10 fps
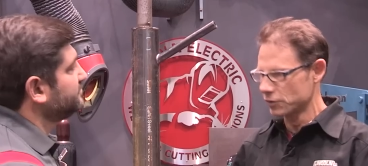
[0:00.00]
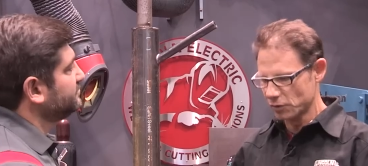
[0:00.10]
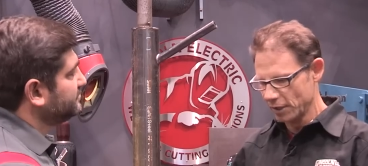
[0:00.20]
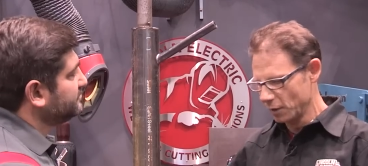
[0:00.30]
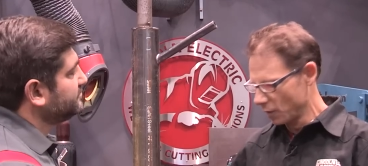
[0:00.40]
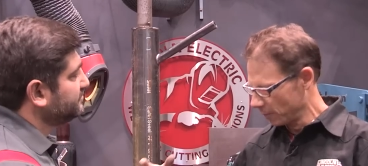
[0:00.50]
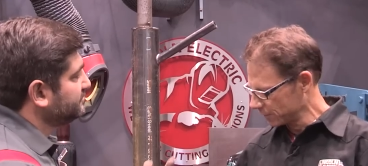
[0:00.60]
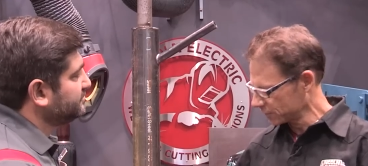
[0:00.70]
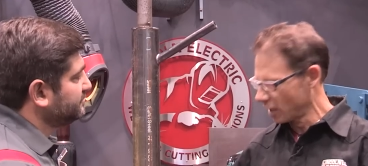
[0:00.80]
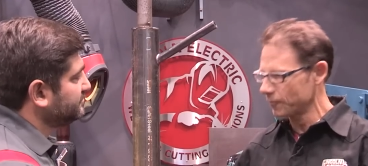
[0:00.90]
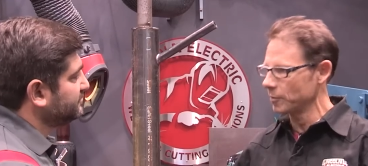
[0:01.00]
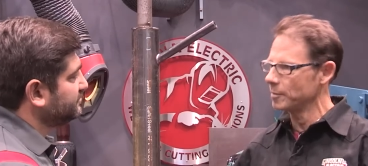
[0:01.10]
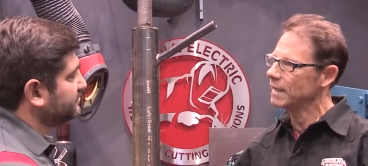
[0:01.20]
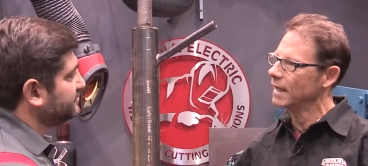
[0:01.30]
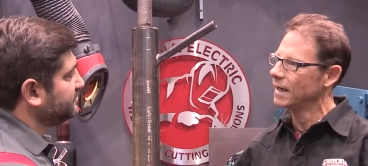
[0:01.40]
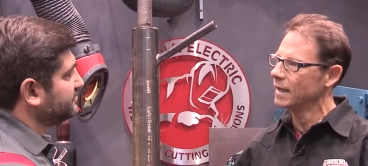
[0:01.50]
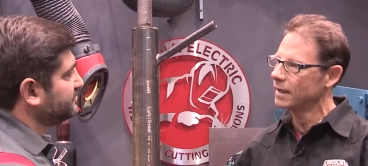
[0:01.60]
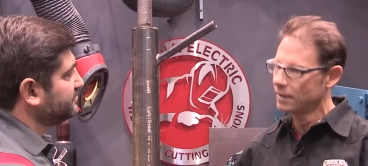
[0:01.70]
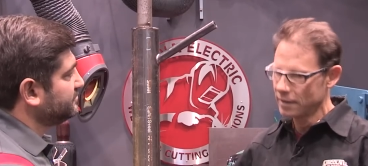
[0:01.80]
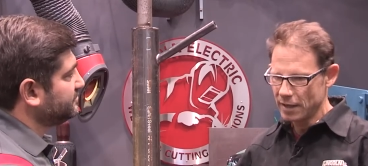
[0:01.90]
Speaker 1: a tree where we start from the beginning
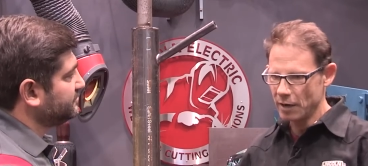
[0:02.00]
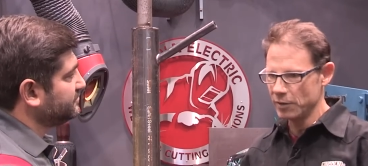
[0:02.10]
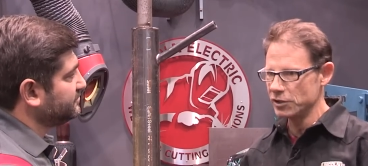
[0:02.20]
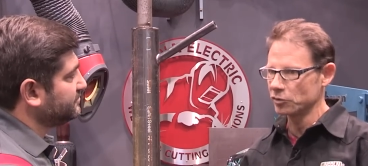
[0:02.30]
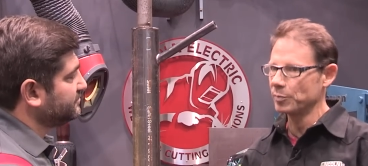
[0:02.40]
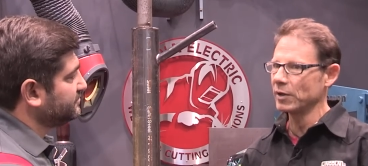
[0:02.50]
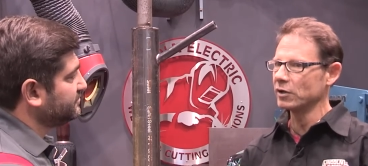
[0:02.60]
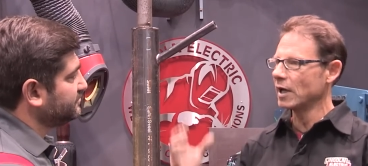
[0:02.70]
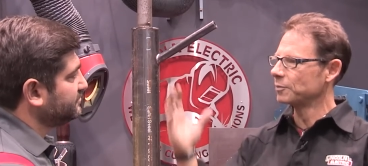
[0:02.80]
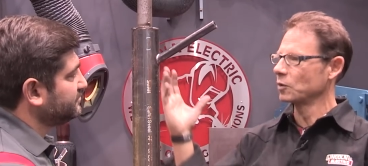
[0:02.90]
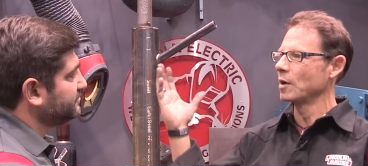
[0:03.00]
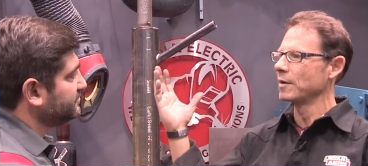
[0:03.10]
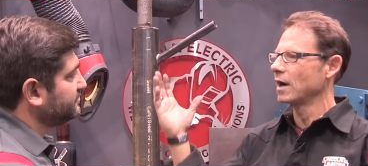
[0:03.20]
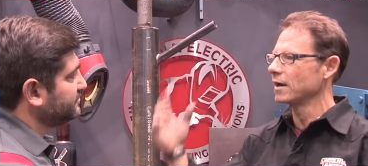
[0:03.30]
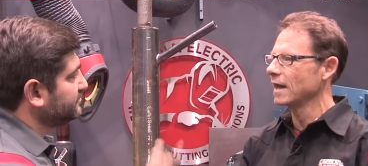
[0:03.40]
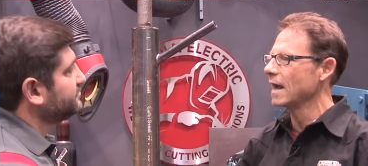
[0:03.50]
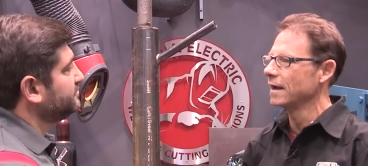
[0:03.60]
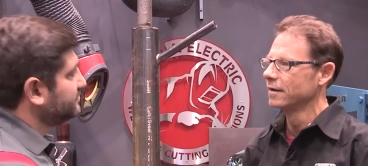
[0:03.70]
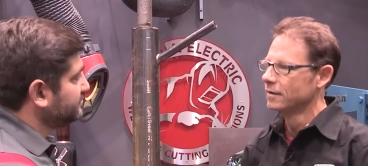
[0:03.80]
and we just build up to where we are today.